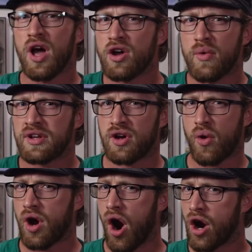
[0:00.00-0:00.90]
not going to go
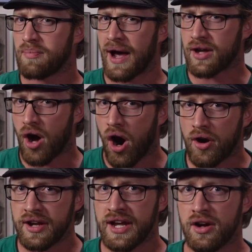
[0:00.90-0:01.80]
card by
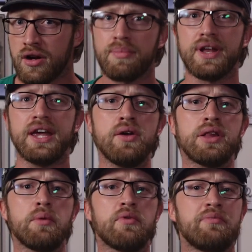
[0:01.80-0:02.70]
card here, but here's
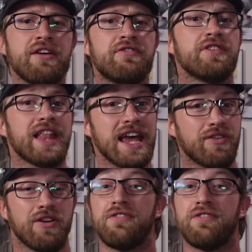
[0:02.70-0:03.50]
some of my flavor